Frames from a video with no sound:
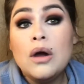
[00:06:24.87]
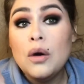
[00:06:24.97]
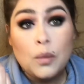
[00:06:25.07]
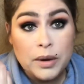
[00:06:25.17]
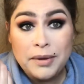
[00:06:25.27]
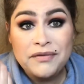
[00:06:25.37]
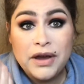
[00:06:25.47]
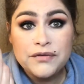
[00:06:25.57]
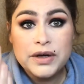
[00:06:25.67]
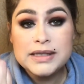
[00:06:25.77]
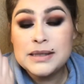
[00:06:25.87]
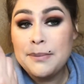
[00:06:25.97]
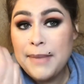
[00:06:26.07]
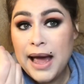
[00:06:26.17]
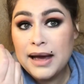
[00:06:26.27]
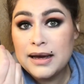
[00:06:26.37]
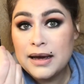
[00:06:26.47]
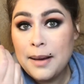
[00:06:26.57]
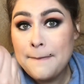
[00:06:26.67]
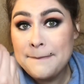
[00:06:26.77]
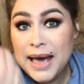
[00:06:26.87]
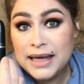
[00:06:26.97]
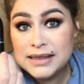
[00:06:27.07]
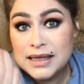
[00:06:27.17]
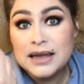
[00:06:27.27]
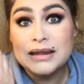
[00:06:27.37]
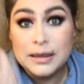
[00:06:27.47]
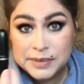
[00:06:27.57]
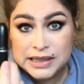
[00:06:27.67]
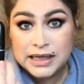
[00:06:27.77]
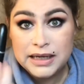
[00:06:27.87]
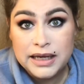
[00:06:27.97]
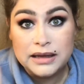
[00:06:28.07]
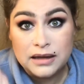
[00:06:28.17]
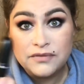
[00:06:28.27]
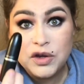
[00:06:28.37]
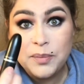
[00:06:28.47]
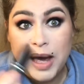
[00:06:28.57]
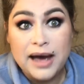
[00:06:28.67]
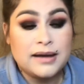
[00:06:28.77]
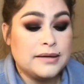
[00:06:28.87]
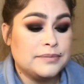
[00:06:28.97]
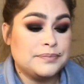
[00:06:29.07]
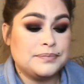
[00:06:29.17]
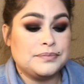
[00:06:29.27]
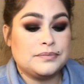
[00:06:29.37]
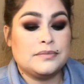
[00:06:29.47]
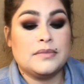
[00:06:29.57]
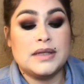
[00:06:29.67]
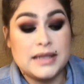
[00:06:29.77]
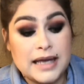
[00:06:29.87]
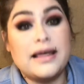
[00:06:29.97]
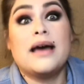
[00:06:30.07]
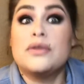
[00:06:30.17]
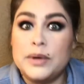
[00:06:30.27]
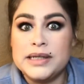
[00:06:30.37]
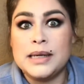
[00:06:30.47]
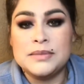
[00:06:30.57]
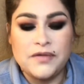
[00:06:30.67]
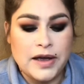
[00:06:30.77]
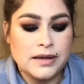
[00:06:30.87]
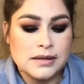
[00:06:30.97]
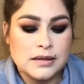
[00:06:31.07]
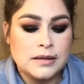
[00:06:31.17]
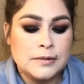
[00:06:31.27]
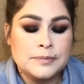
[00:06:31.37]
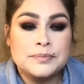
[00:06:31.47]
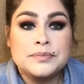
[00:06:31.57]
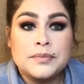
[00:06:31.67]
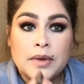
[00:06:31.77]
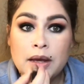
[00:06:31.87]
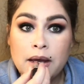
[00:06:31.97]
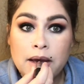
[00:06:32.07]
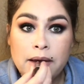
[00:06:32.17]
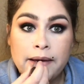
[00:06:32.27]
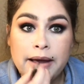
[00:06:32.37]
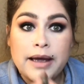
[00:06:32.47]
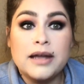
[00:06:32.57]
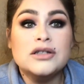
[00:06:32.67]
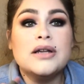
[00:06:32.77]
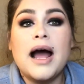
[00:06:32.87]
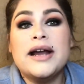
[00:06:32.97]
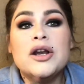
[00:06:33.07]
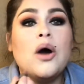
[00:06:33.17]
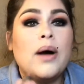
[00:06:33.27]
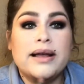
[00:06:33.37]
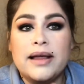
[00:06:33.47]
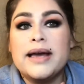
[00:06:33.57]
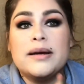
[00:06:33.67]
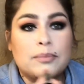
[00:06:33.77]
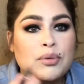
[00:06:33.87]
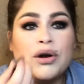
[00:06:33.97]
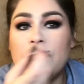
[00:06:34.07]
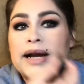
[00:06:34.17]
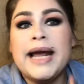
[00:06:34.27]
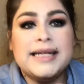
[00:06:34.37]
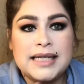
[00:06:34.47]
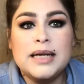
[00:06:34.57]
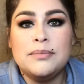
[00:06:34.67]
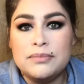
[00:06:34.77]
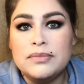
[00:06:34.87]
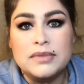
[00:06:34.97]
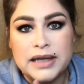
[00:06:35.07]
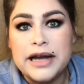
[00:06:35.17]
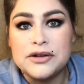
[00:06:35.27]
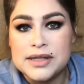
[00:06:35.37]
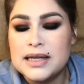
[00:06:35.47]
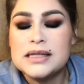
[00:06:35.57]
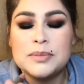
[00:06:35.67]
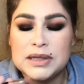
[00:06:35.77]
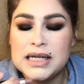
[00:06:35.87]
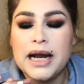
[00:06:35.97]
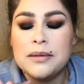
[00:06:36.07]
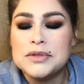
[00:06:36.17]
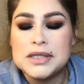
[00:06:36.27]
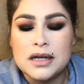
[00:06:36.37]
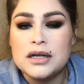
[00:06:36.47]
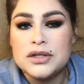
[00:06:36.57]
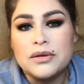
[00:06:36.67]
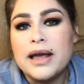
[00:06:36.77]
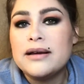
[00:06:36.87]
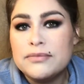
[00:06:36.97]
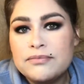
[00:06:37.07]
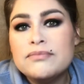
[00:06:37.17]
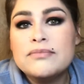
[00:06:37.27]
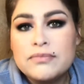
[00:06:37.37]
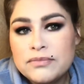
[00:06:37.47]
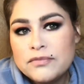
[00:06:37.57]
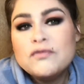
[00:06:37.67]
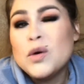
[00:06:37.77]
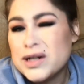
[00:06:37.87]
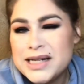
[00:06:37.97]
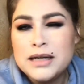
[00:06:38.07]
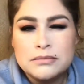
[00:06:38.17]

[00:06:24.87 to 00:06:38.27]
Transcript: One of my favorites, MAC Matte Lipstick in Love You Back. Say that 3 times fast. And I know I like put on 18 layers of this, but today I'm just gonna do like 14.